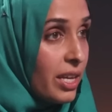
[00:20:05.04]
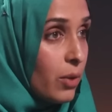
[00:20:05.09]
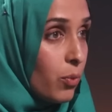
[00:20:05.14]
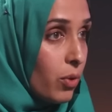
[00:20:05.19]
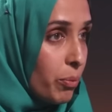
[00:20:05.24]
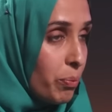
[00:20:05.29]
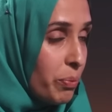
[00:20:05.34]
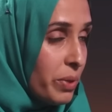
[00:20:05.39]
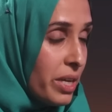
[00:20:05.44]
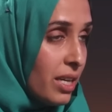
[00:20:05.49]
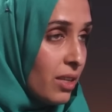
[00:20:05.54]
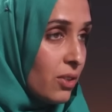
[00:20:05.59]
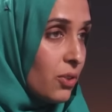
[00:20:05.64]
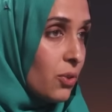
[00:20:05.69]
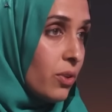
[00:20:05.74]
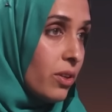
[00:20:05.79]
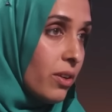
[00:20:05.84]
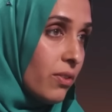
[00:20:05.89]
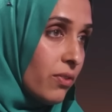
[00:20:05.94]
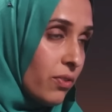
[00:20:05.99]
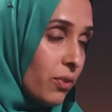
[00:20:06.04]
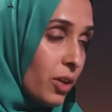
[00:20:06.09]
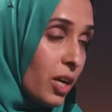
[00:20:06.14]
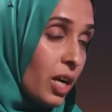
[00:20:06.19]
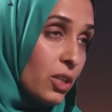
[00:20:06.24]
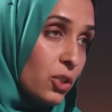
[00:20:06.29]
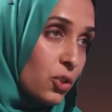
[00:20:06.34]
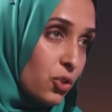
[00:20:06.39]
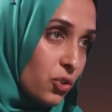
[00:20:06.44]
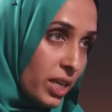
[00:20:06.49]
that they were being sort of
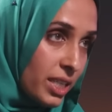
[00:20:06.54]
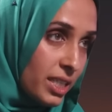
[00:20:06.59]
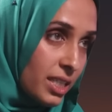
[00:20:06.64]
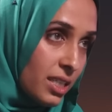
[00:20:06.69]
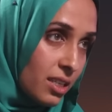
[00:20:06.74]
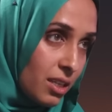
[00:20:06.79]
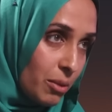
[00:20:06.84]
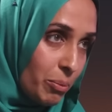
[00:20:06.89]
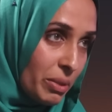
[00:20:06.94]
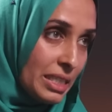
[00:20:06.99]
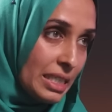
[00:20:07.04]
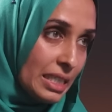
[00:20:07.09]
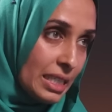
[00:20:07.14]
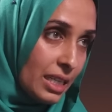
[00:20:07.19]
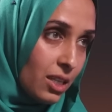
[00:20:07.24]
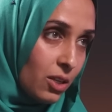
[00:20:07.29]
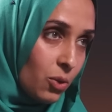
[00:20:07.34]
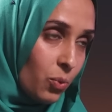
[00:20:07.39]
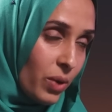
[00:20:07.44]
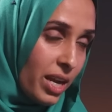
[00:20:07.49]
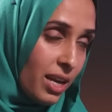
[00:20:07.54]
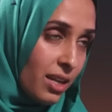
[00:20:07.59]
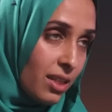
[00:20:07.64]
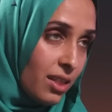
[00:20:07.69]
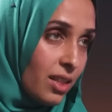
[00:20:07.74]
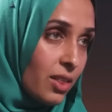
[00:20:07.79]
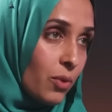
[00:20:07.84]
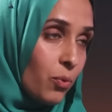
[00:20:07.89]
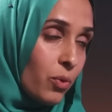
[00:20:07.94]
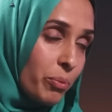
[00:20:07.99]
constructed in a particular way,
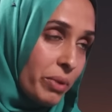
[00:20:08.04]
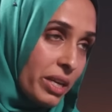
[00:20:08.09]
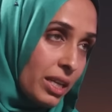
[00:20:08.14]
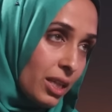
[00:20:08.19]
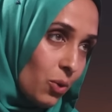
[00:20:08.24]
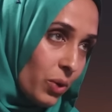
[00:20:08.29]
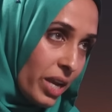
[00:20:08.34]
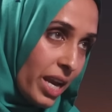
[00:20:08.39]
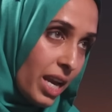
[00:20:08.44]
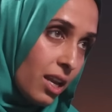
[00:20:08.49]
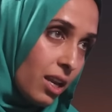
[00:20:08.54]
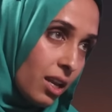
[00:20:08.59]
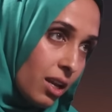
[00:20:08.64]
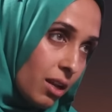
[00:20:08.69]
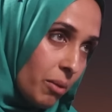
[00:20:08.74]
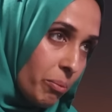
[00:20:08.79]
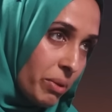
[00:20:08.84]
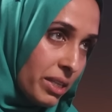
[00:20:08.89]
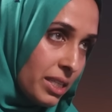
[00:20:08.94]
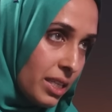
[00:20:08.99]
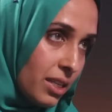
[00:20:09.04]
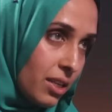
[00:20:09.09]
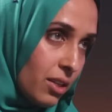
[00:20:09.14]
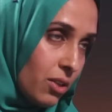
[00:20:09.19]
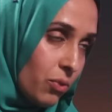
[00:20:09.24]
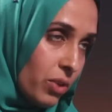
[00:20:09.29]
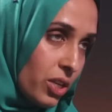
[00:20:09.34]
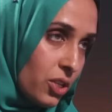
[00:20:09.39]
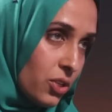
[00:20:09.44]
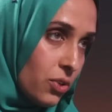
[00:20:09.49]
they were being located in a
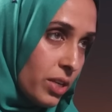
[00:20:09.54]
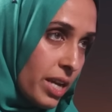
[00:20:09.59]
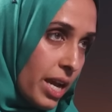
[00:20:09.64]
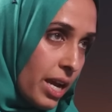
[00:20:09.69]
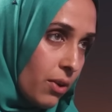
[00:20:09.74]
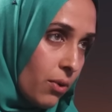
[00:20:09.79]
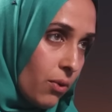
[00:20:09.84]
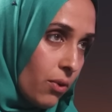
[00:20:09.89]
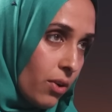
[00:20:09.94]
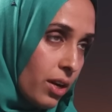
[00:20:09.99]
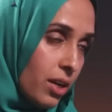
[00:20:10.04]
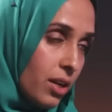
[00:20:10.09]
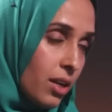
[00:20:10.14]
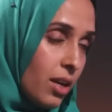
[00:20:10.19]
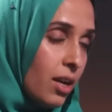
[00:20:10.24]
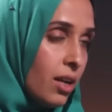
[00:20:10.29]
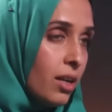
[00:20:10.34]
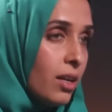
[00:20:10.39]
particular racial category.